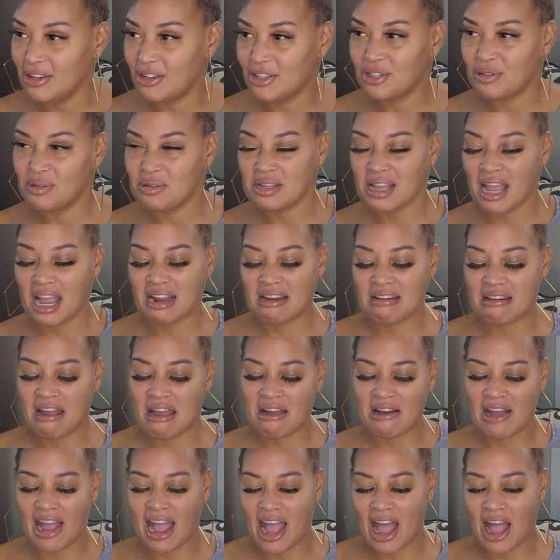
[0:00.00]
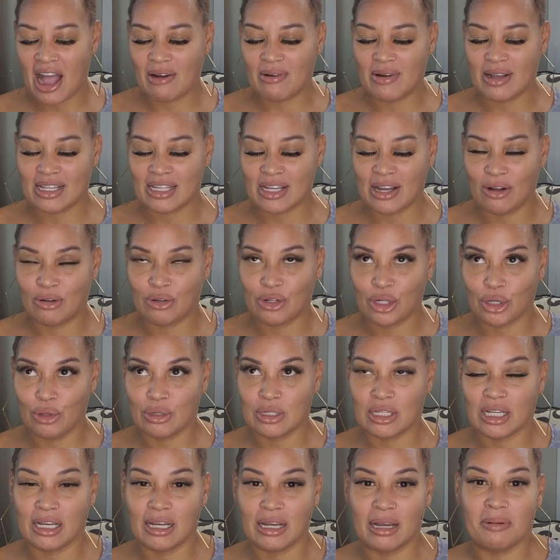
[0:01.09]
You know, she was like, no, I, I was going to
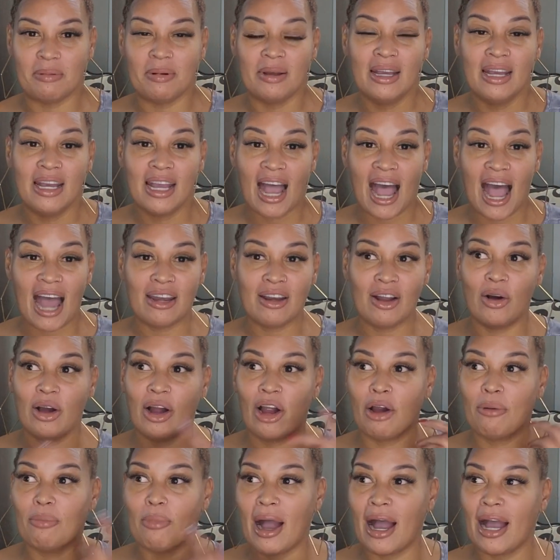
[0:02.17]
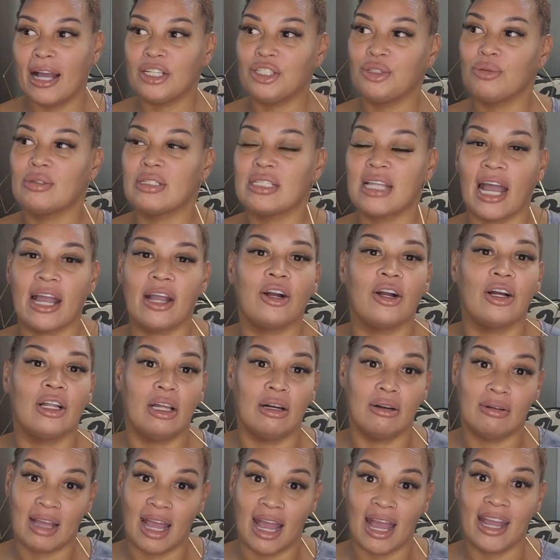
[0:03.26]
choose him. I know in her mind, she was like, girl,
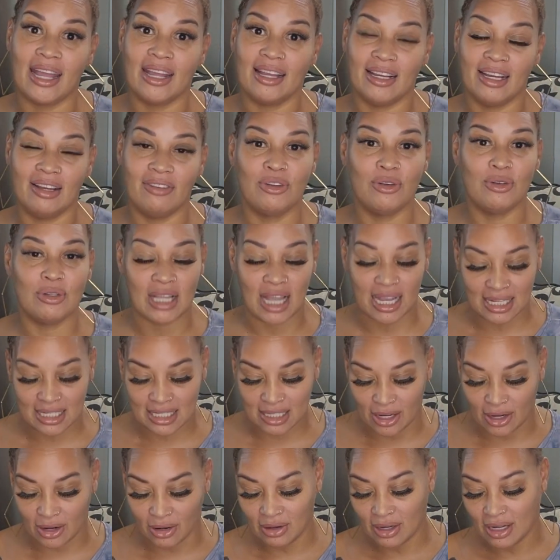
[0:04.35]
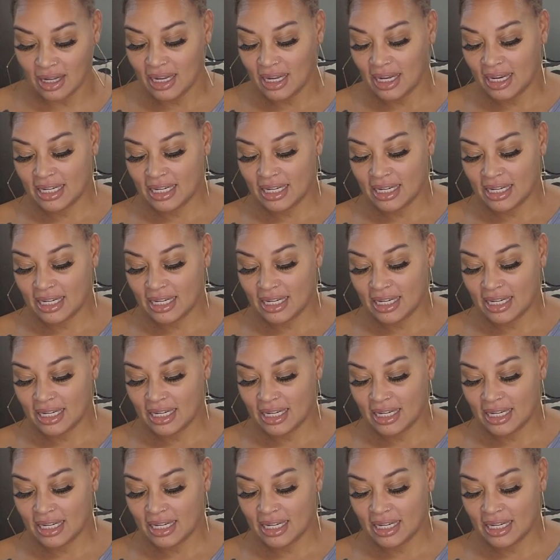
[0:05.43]
okay, if you say so.